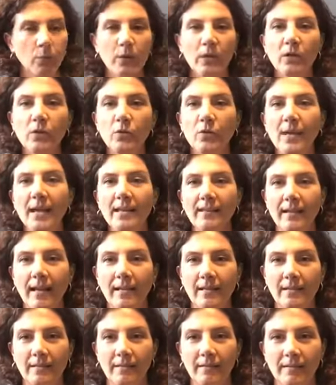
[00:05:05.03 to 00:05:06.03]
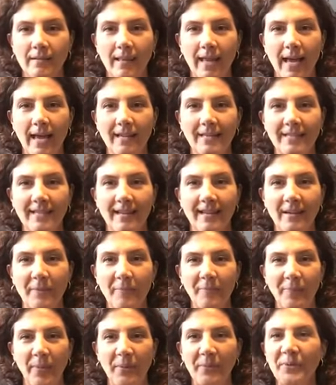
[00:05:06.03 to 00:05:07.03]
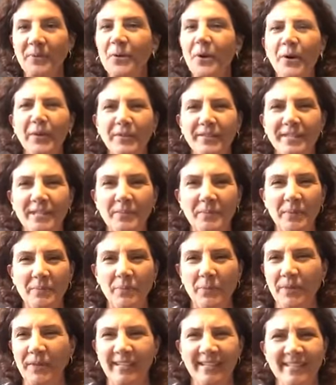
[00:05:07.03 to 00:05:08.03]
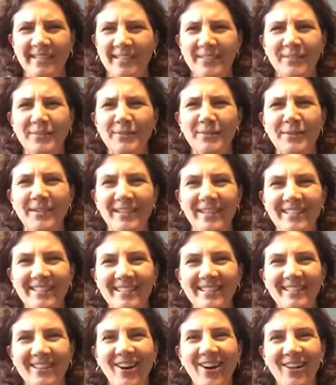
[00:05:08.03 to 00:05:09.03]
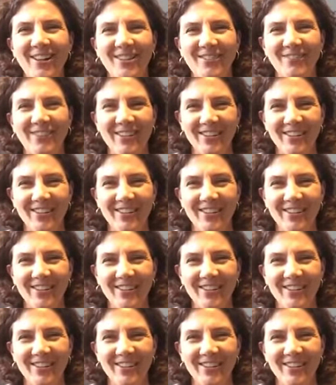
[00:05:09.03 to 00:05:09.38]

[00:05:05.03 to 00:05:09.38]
recreate that I'm going to call it a tipping point because I don't know what else to call it,